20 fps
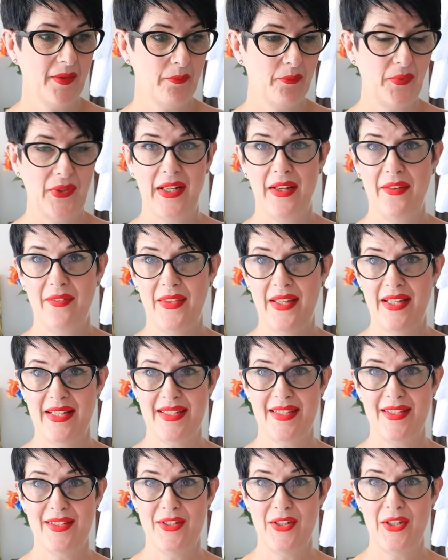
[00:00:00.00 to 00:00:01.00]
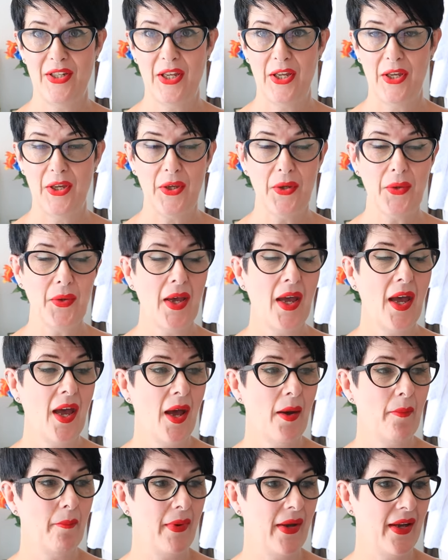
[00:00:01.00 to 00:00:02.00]
bringing this to you,
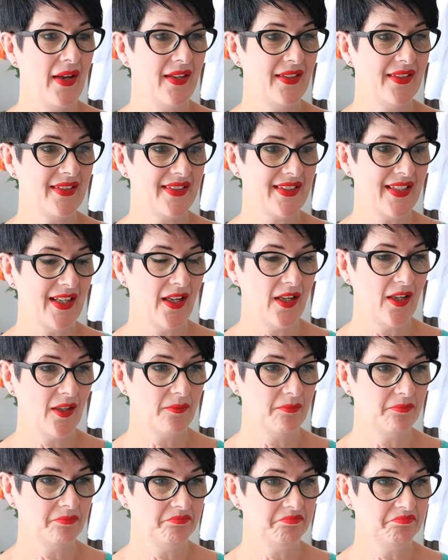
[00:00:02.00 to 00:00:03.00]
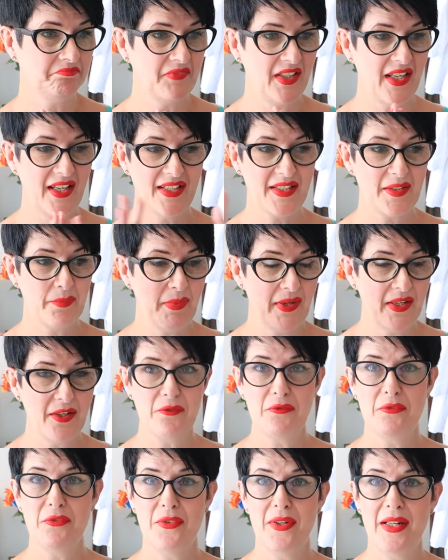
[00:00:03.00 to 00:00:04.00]
but yeah, it's been a
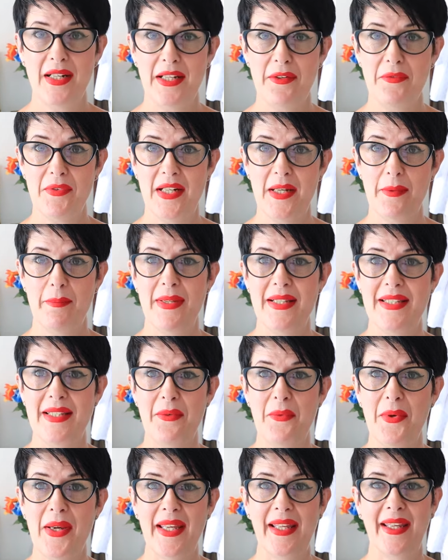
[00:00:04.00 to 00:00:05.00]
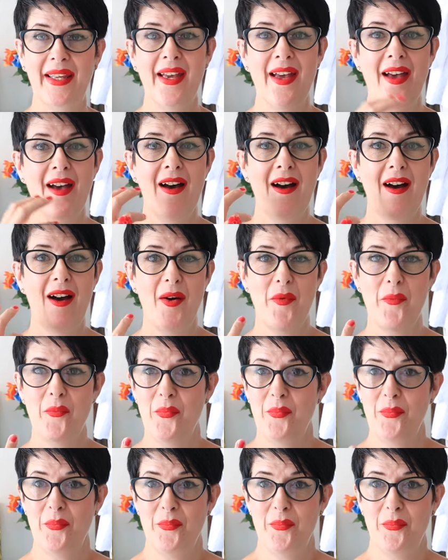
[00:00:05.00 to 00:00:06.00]
really, really busy week.
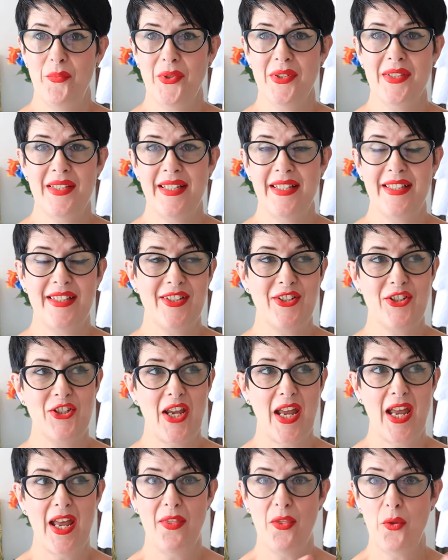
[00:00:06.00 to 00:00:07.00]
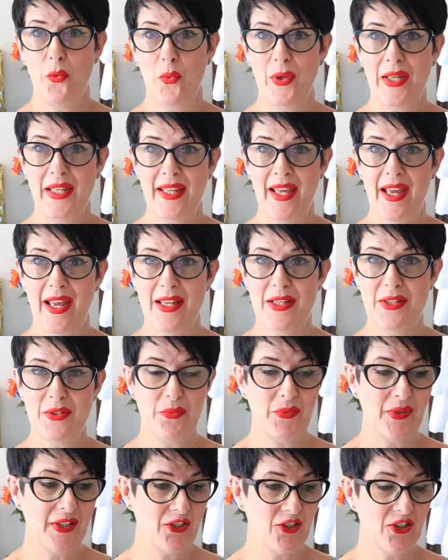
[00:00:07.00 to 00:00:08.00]
I'm wanting to share the weekend
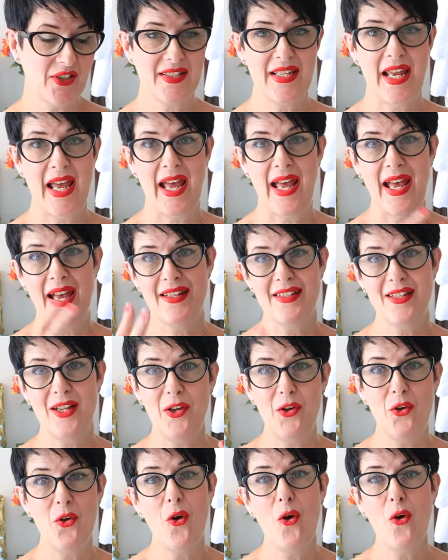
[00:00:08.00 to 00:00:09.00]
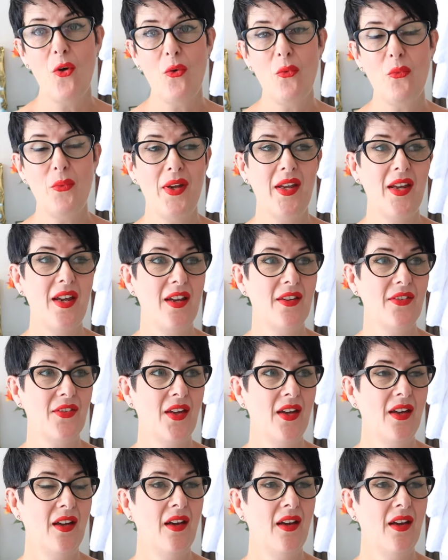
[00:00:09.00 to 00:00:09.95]
we just had, along with